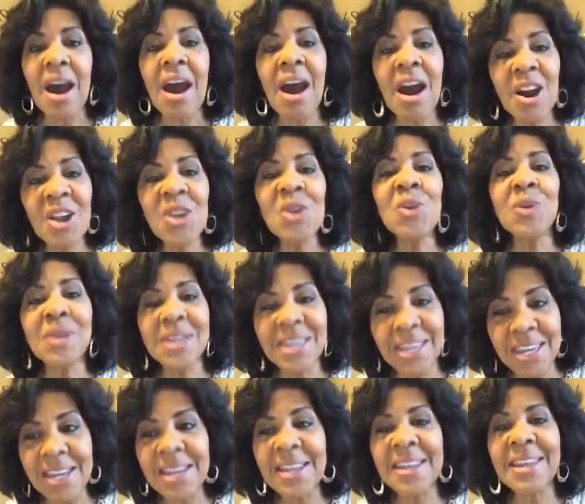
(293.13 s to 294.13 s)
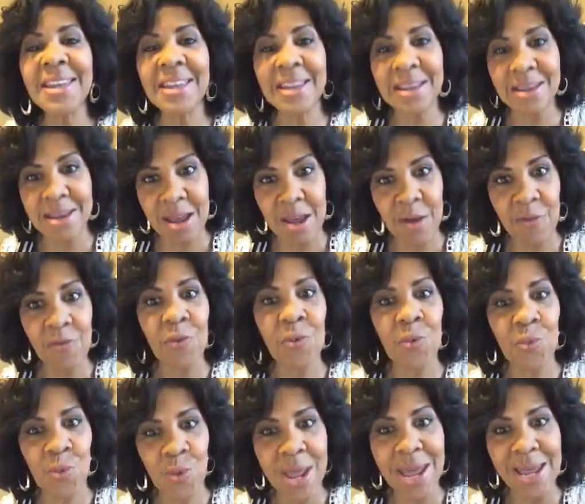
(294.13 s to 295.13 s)
Are you getting enough
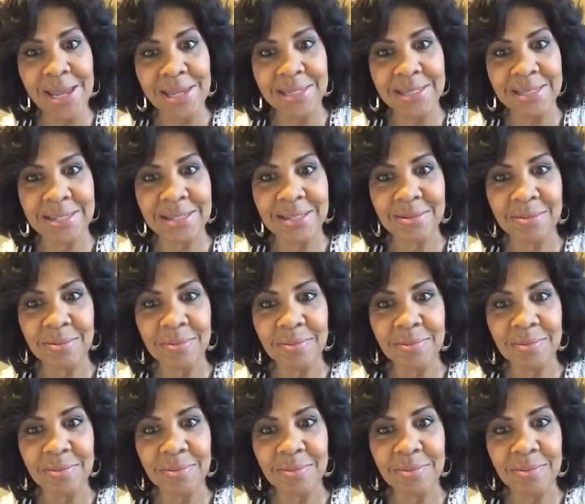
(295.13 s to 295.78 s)
rest?